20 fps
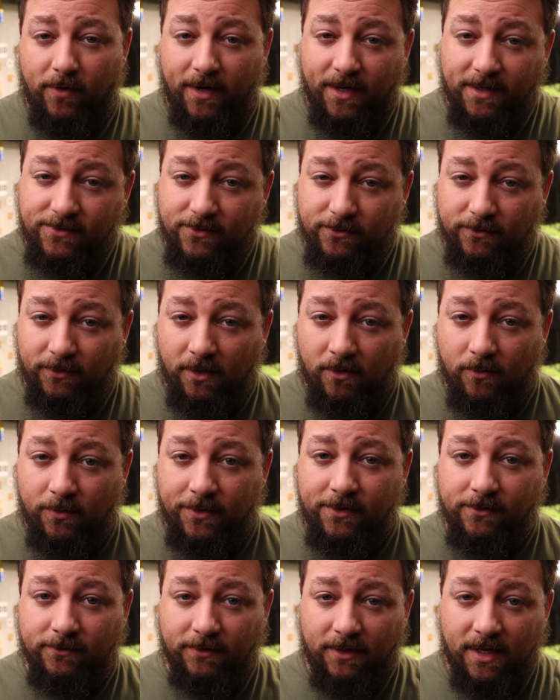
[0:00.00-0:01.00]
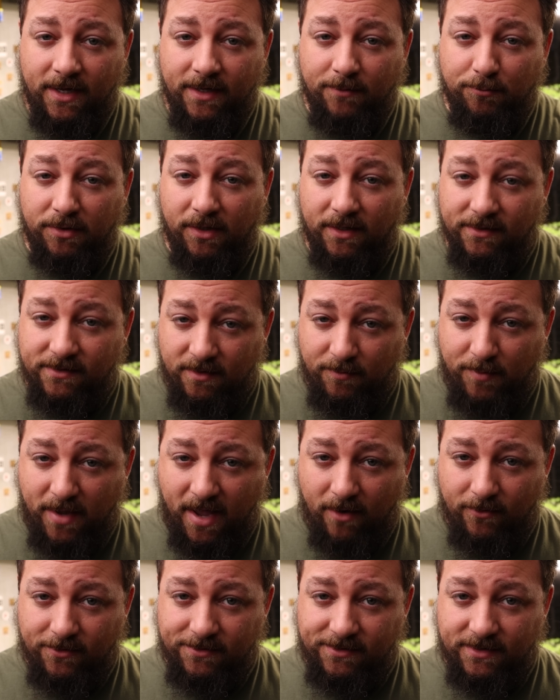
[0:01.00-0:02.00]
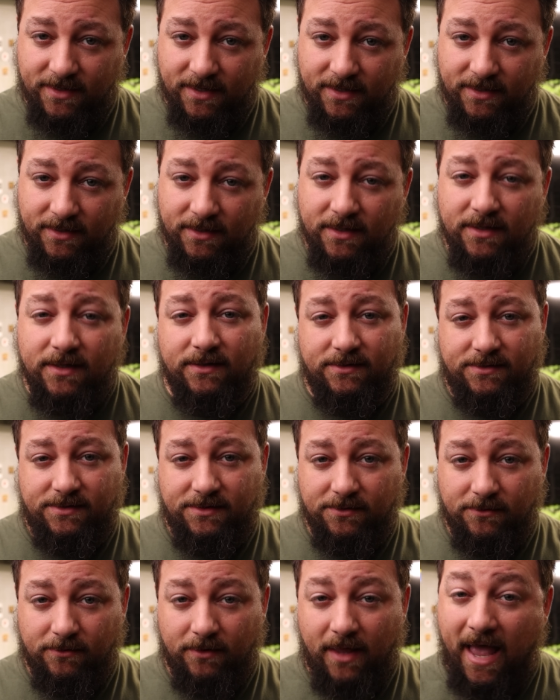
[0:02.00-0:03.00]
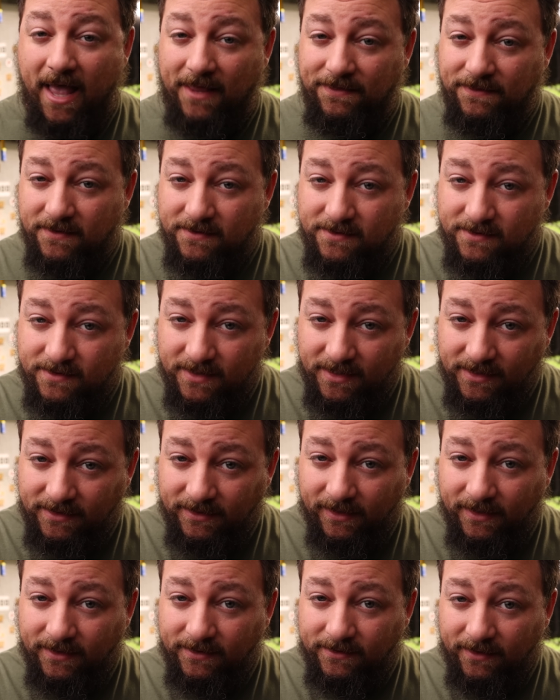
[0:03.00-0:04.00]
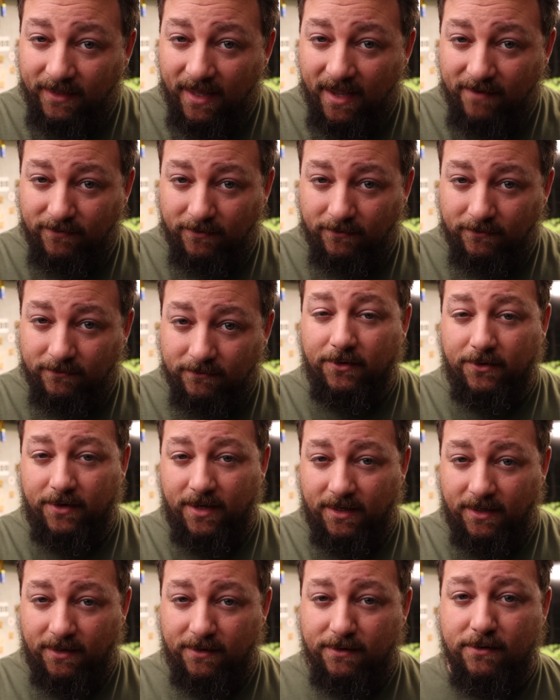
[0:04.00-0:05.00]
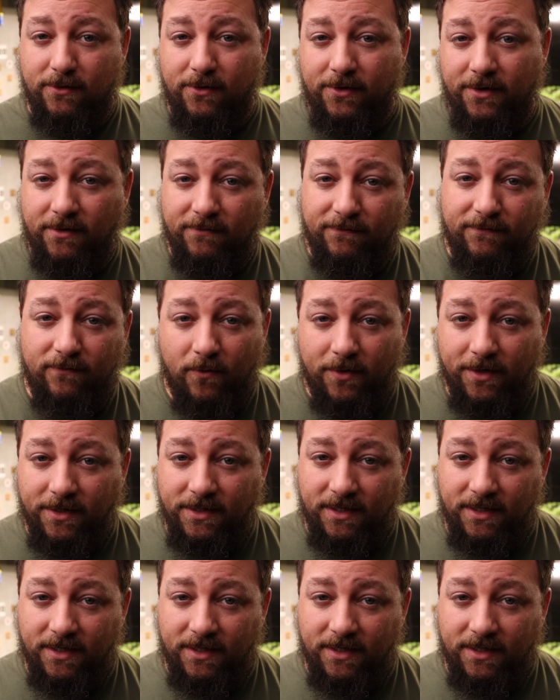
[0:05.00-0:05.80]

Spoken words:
raise or lower your light plus the power setting until at the seedling level you're getting 30 to 40